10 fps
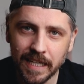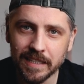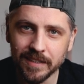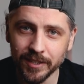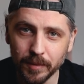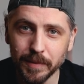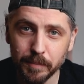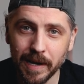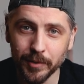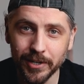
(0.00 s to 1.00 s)
taste a little bit
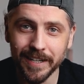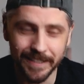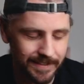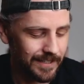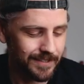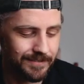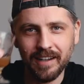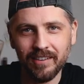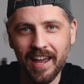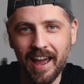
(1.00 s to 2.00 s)
of pomegranate in there.
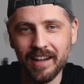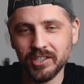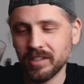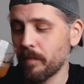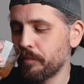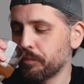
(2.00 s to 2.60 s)
Down the hatch.